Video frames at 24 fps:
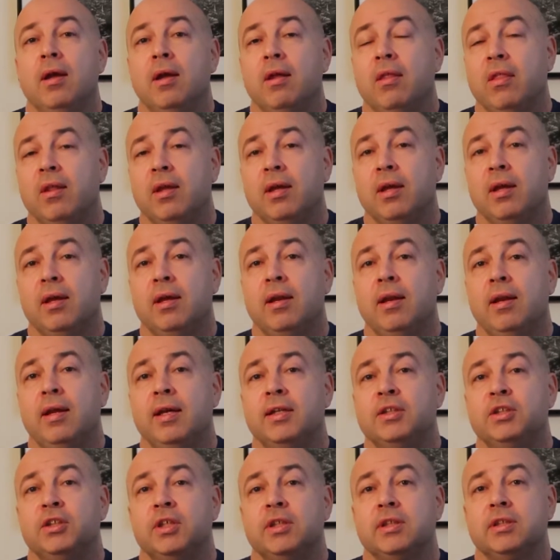the
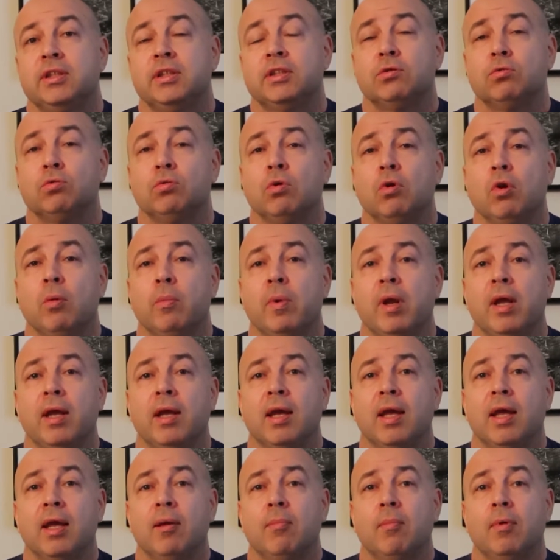Degenesis role-playing
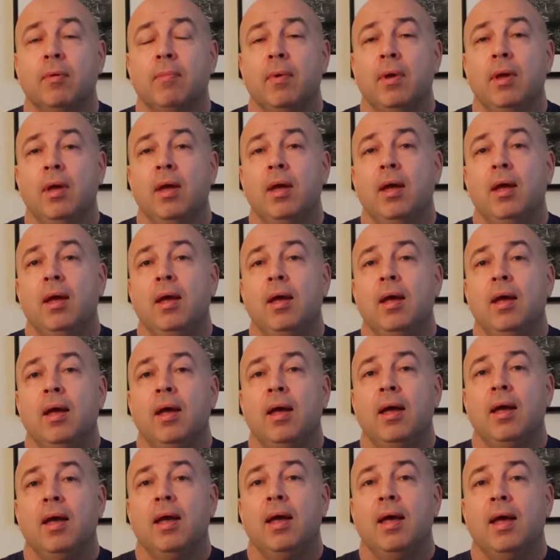game,
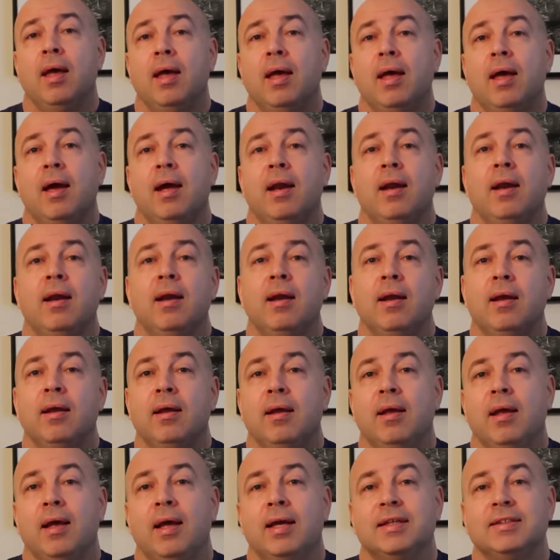and
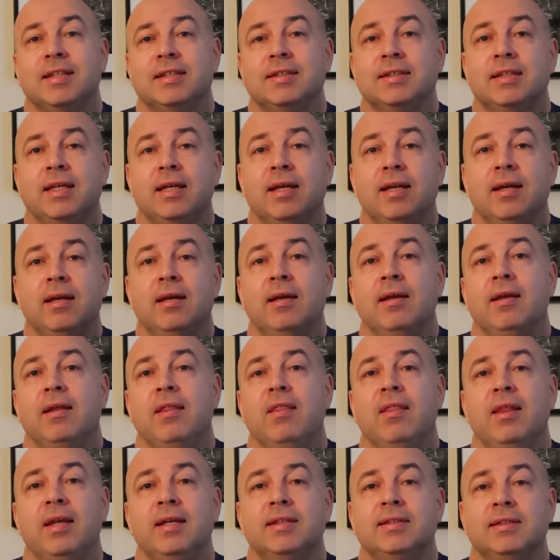as I said,
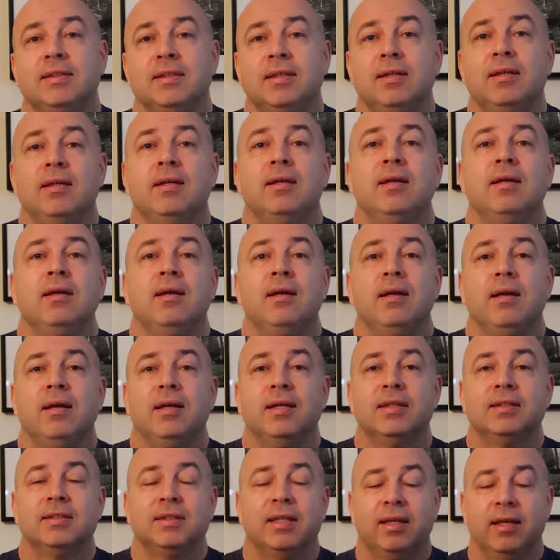this
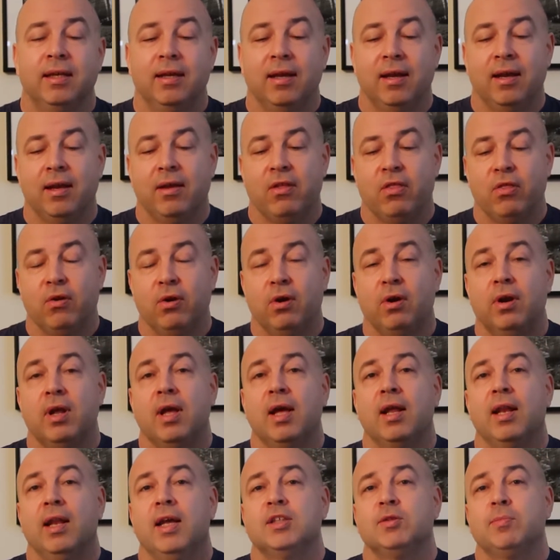is the third
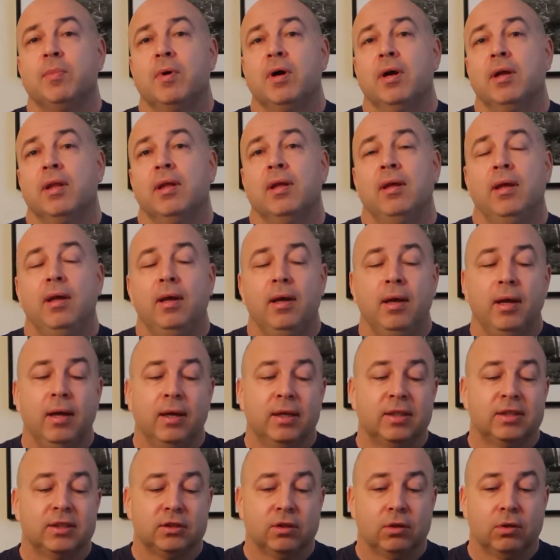and last part.
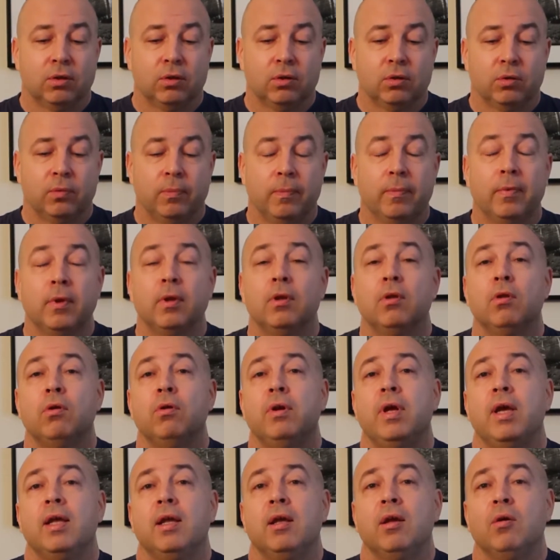So
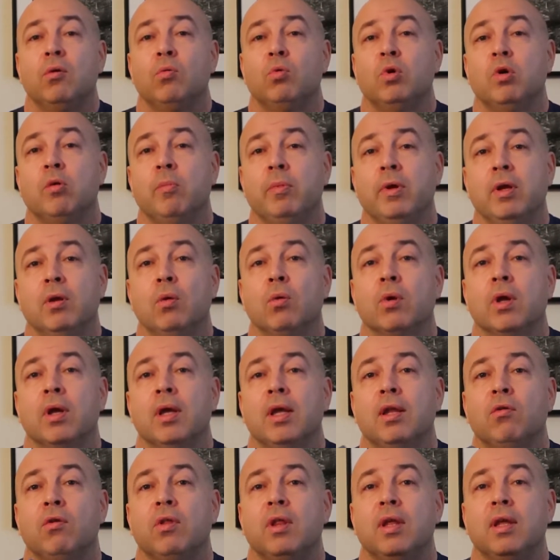today we'll be looking
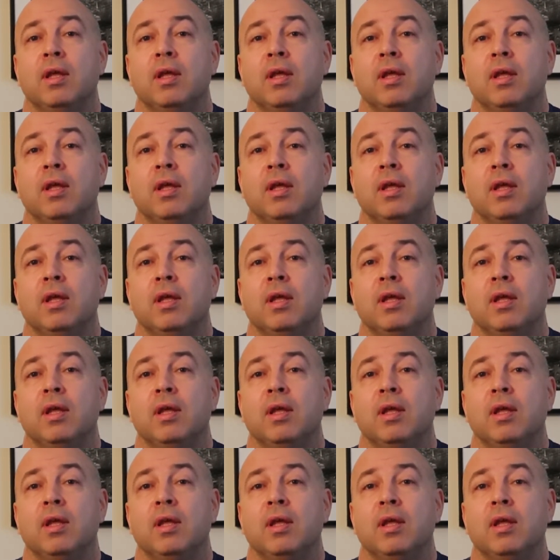into